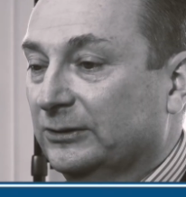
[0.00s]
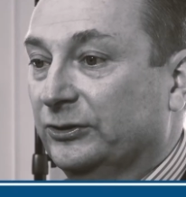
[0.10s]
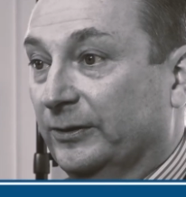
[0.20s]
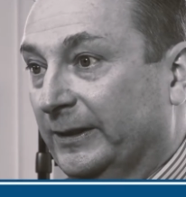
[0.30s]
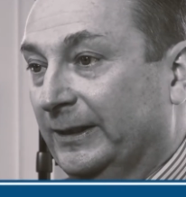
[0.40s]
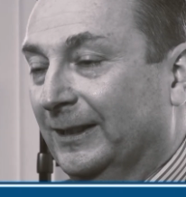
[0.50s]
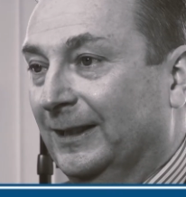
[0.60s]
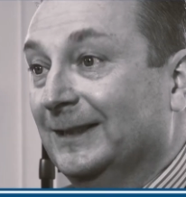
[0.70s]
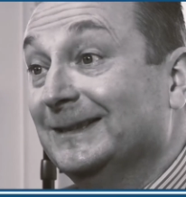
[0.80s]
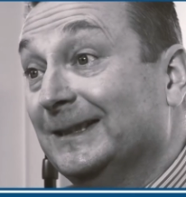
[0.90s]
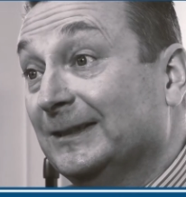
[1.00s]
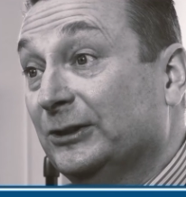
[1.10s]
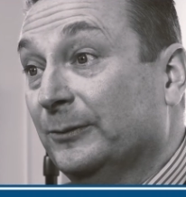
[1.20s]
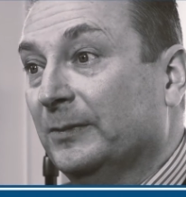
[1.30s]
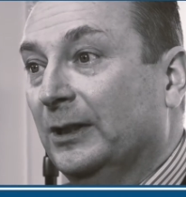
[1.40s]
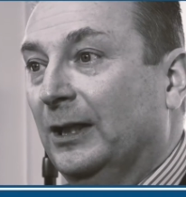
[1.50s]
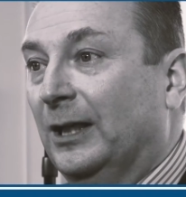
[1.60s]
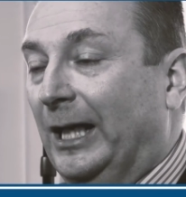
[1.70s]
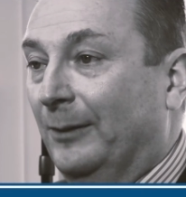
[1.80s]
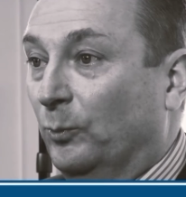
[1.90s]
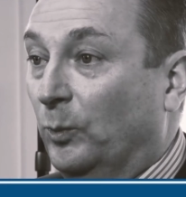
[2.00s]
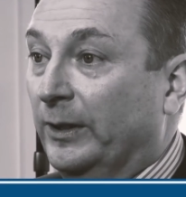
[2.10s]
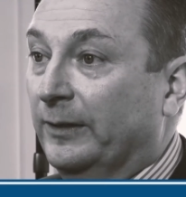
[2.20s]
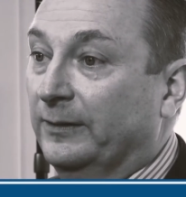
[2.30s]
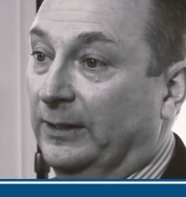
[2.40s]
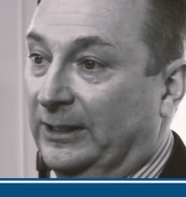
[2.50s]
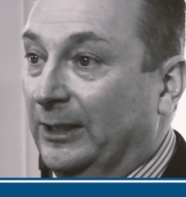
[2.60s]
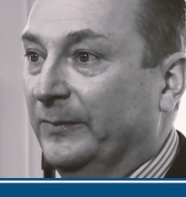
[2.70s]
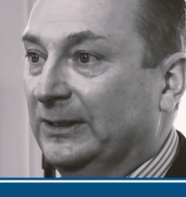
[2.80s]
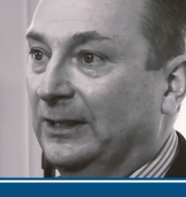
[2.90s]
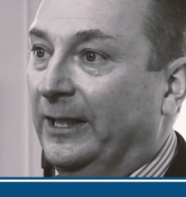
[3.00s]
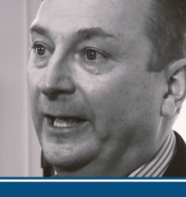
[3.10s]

to the system, and with companies like